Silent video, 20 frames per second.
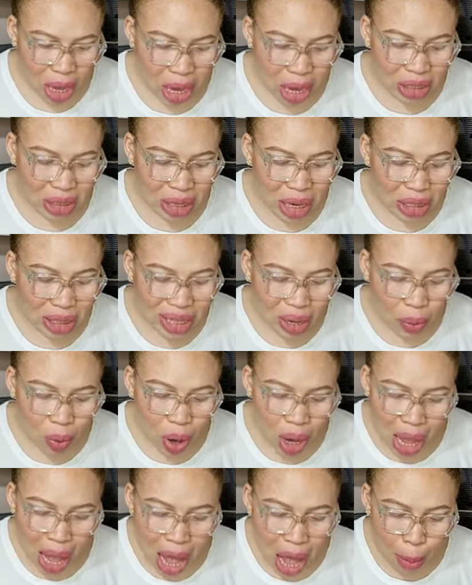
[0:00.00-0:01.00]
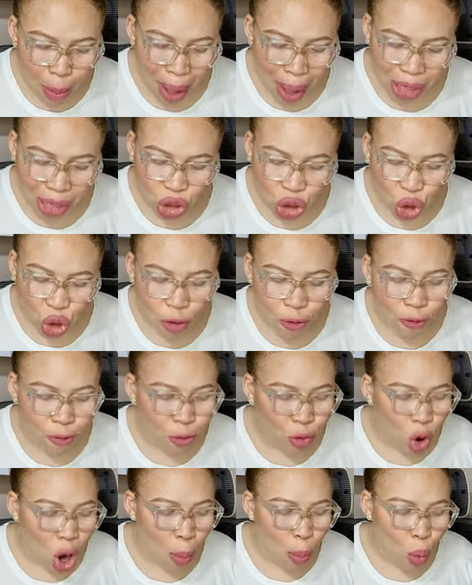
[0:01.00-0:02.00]
he says they will come at
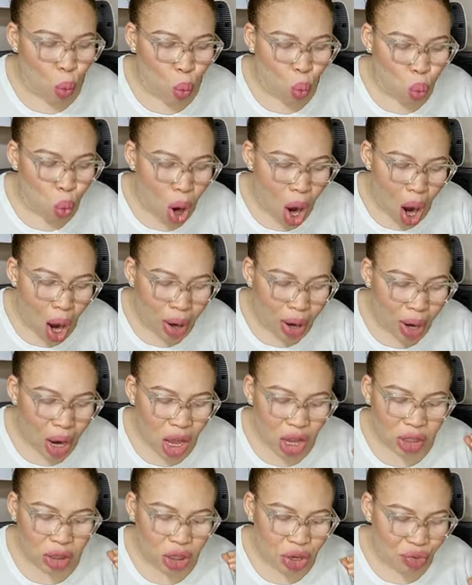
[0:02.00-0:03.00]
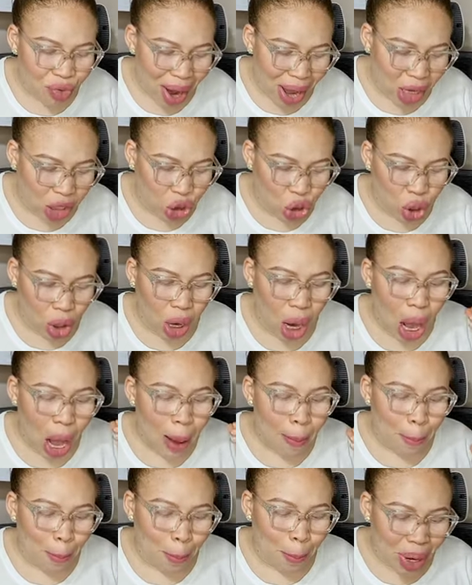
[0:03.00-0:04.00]
you from one
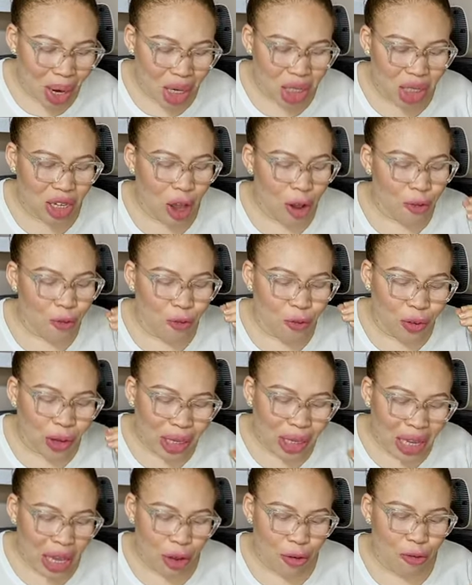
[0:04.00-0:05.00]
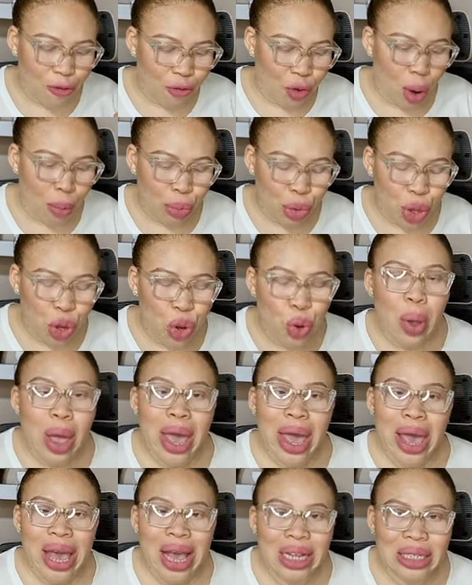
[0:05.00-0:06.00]
direction but flee from
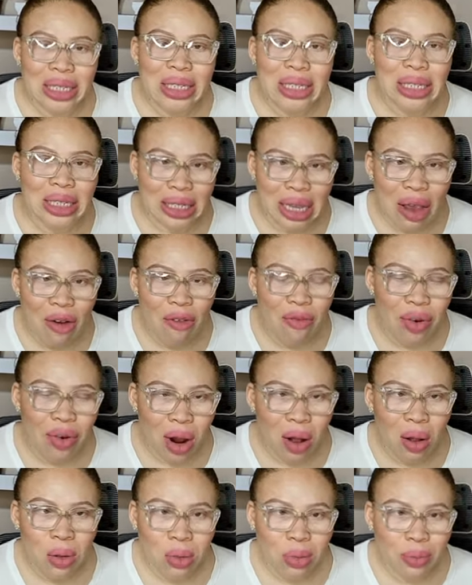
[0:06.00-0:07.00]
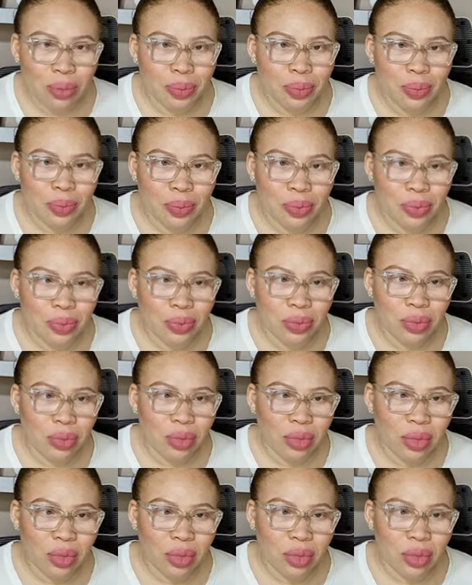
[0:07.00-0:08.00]
you in several
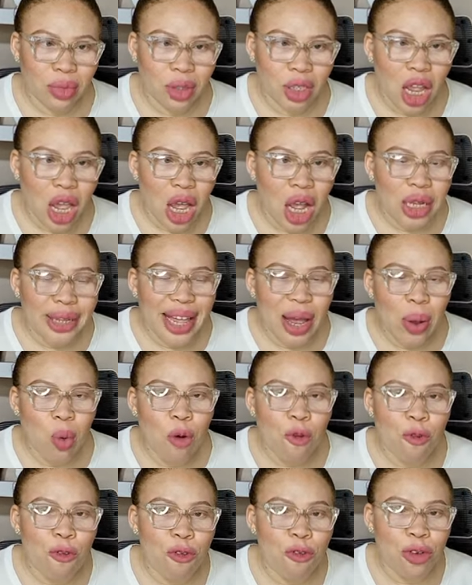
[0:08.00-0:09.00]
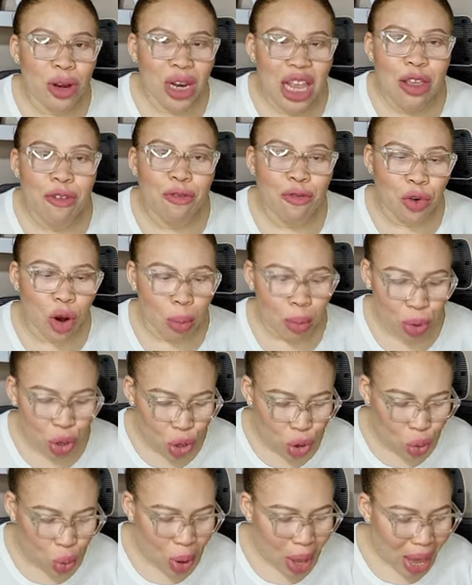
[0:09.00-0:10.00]
they will flee from
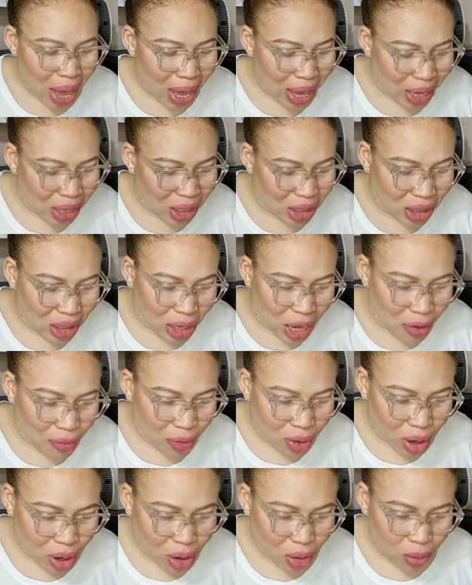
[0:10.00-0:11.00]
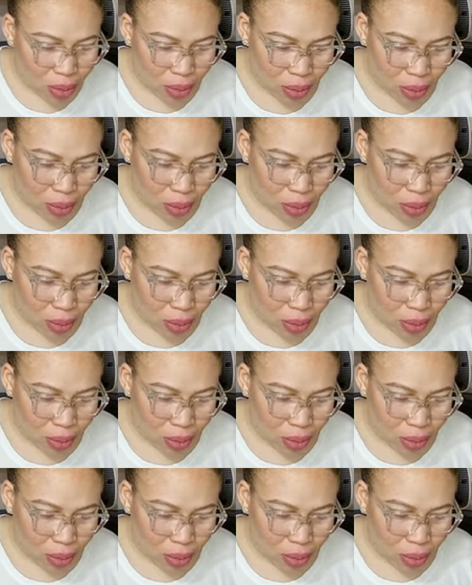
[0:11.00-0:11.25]
you in several.